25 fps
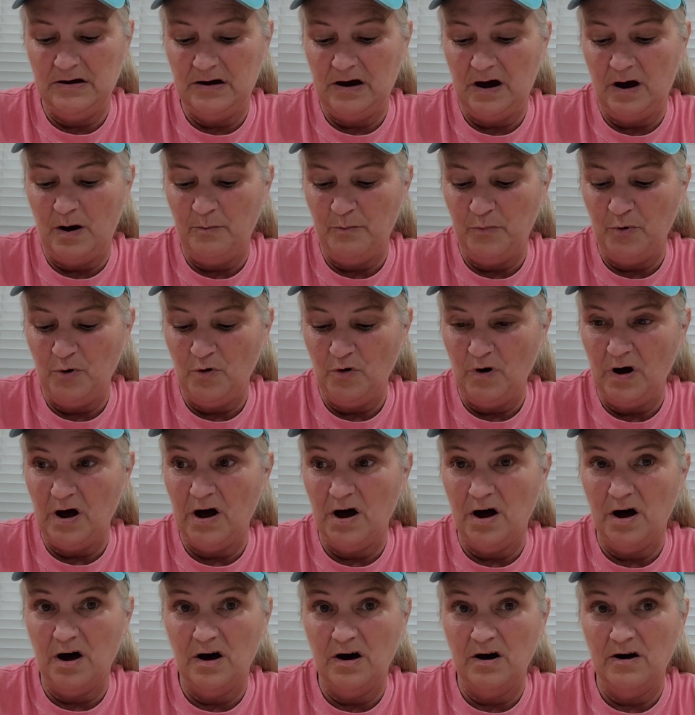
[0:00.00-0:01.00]
couple
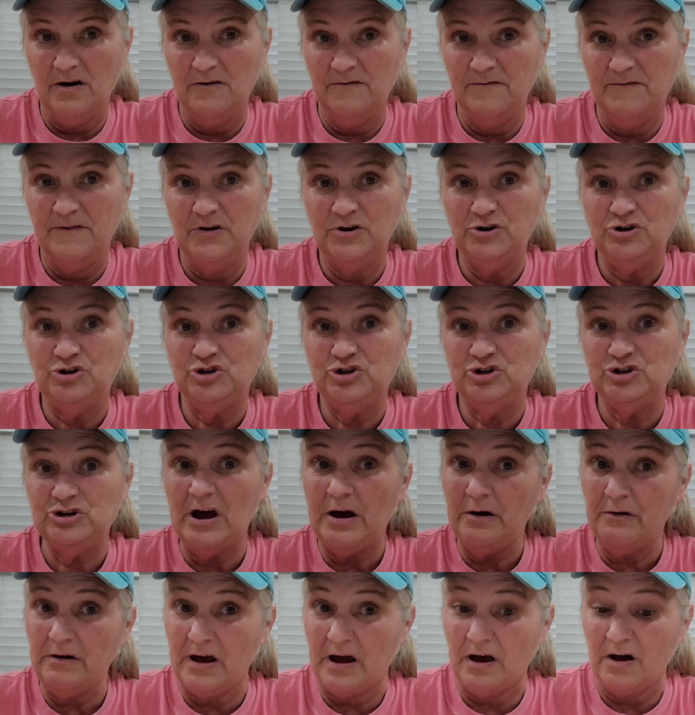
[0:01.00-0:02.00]
of
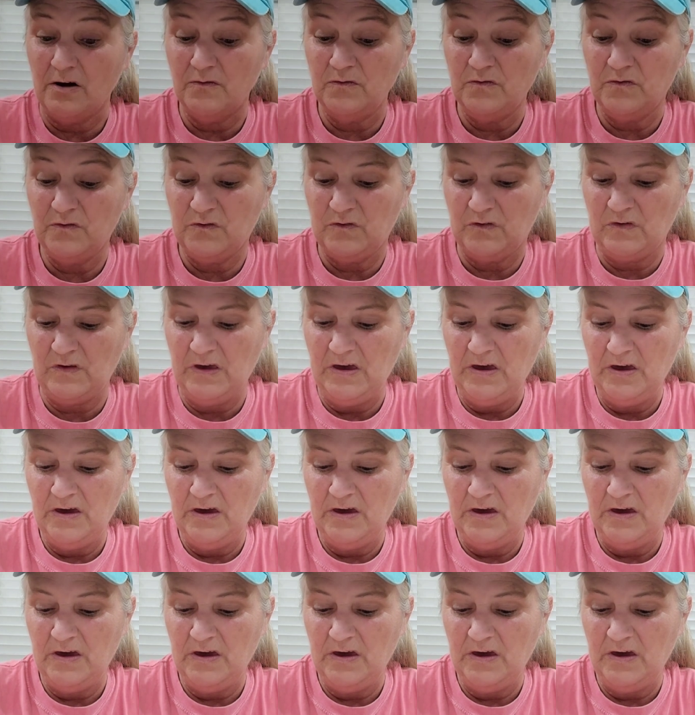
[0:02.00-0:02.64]
shout outs.